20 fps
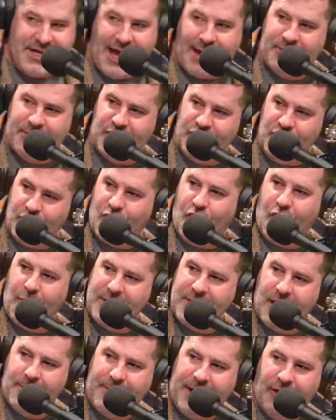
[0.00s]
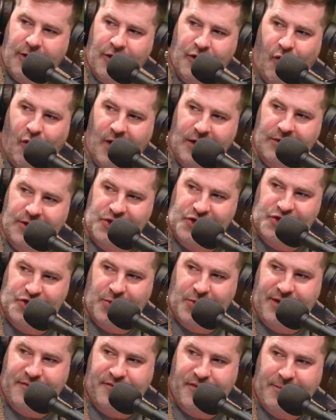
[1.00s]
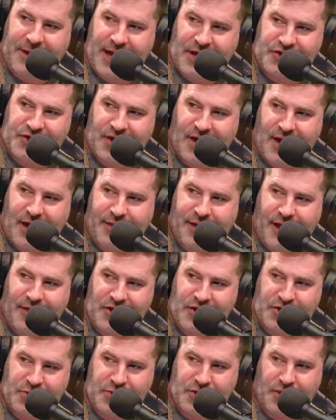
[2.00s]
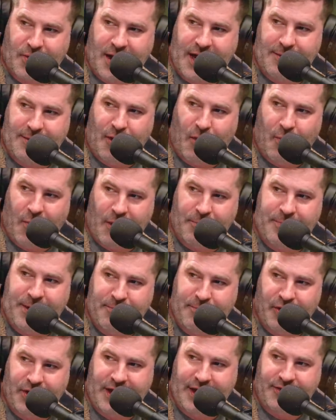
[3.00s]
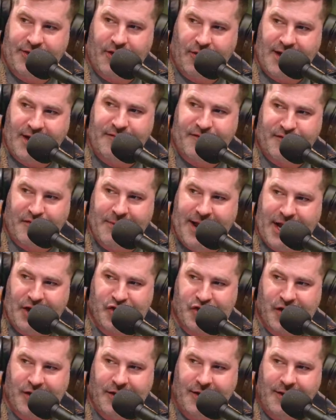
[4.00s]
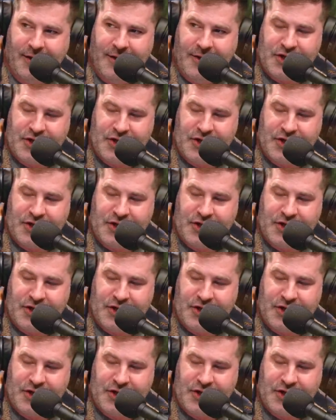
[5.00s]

Sam, can you call me up Aaron Hoyland's tweet from yesterday? I thought this was great about where people get their information.